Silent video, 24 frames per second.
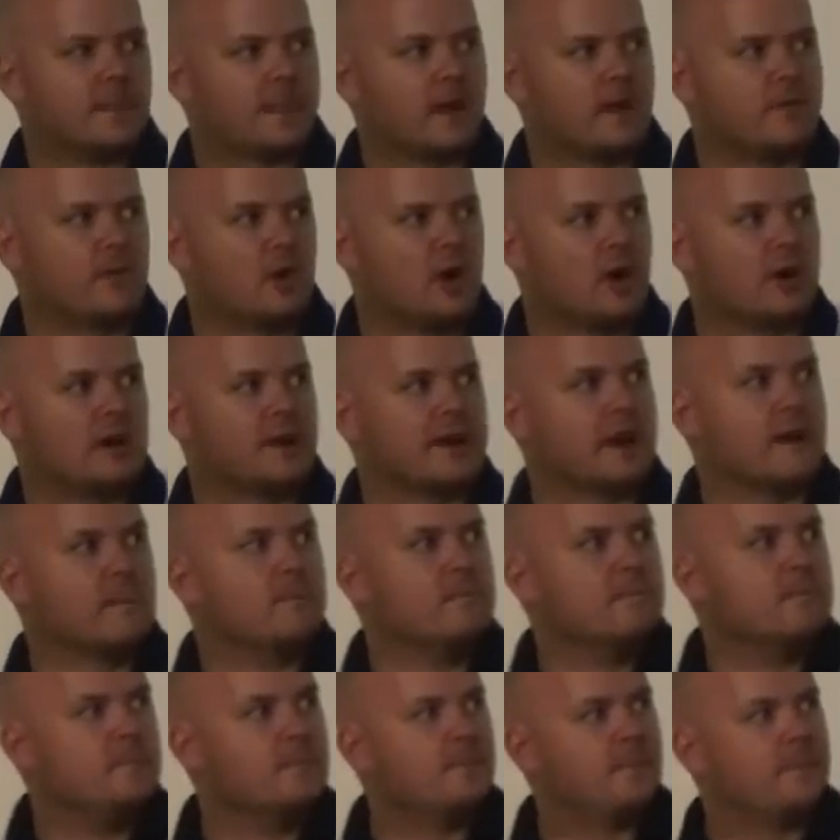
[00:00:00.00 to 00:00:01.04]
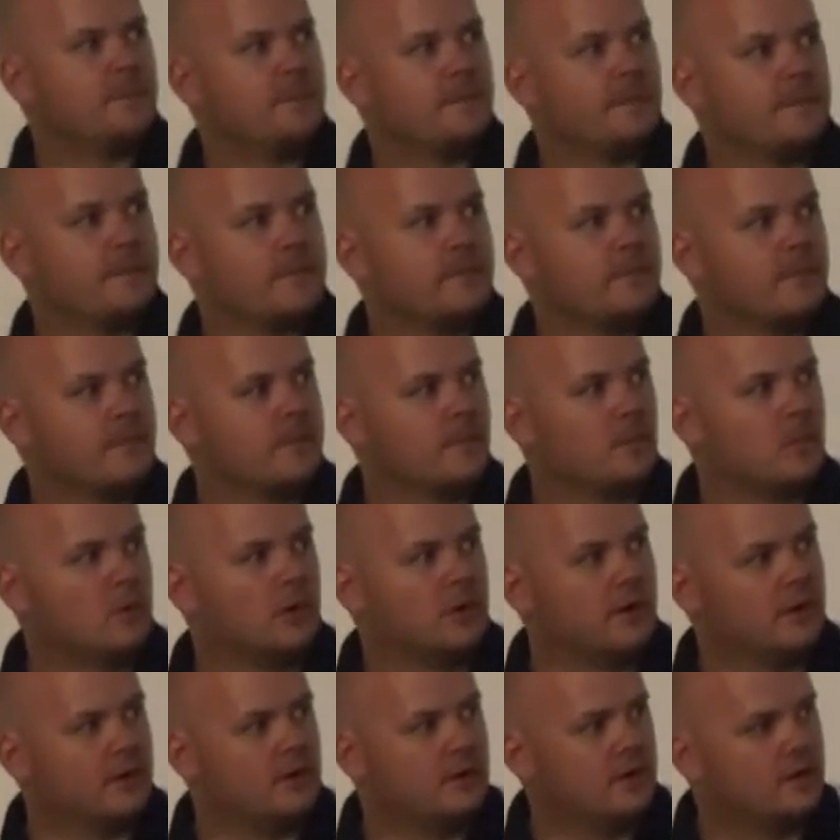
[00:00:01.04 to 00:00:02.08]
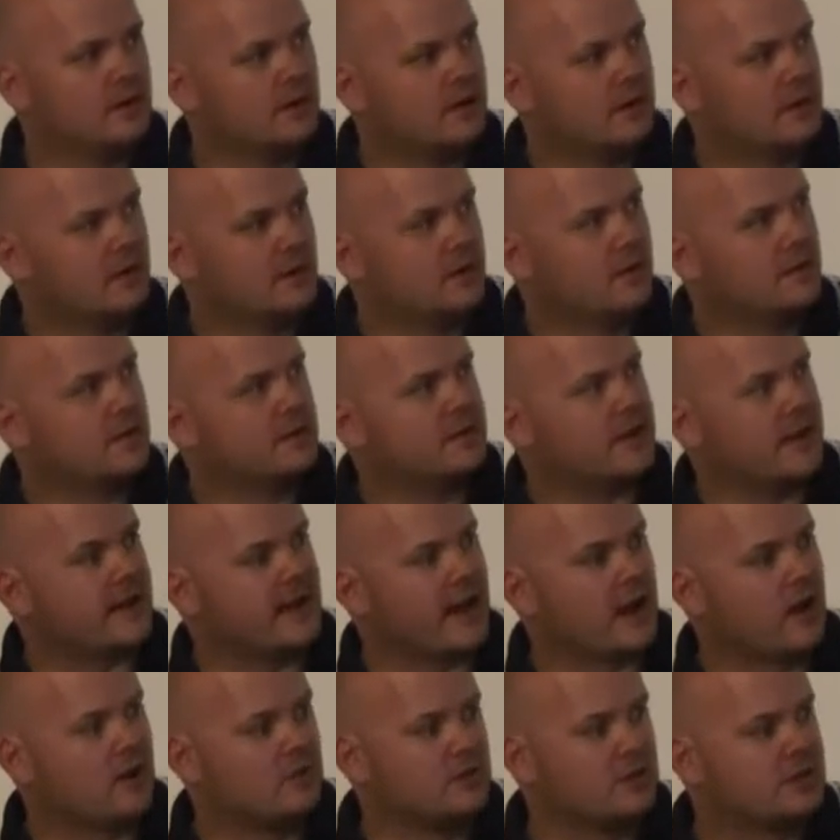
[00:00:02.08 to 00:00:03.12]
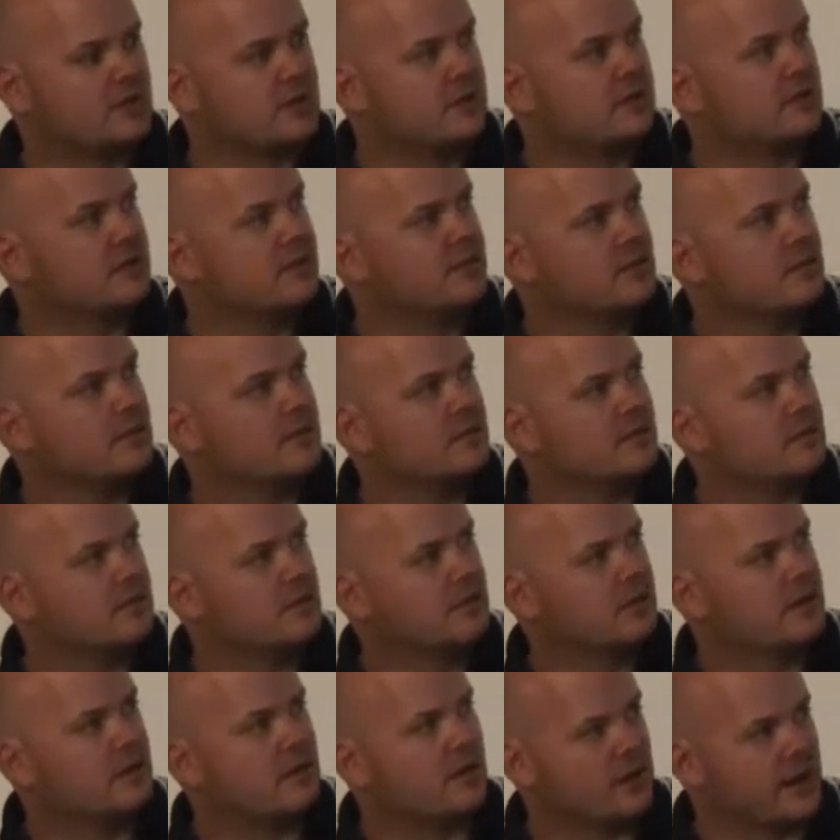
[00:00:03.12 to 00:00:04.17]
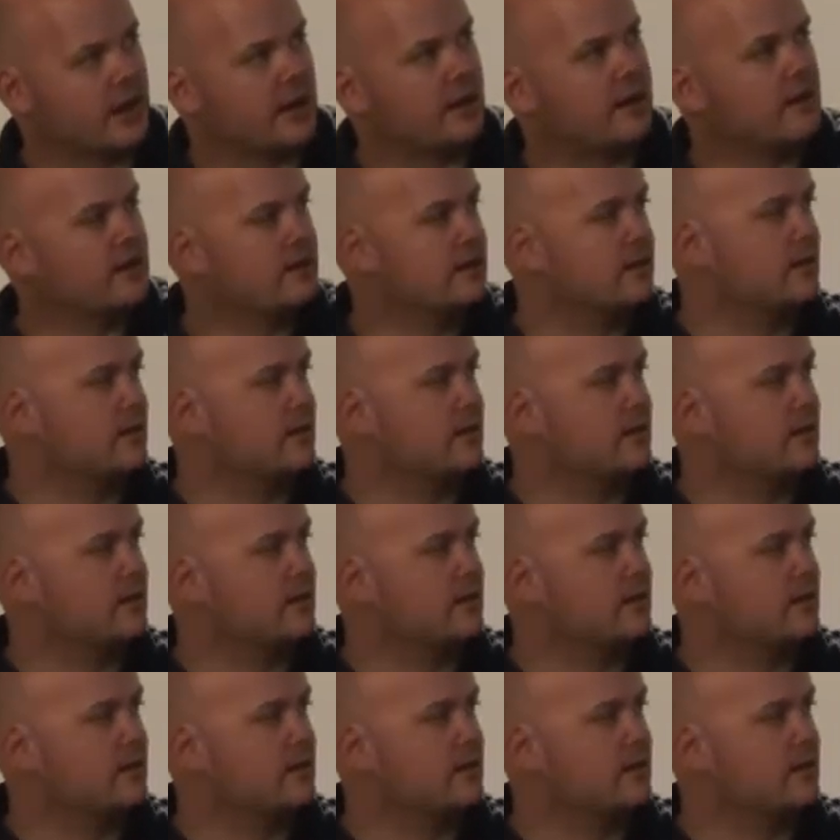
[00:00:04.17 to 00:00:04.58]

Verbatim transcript: Of all of them, one, take out, okay,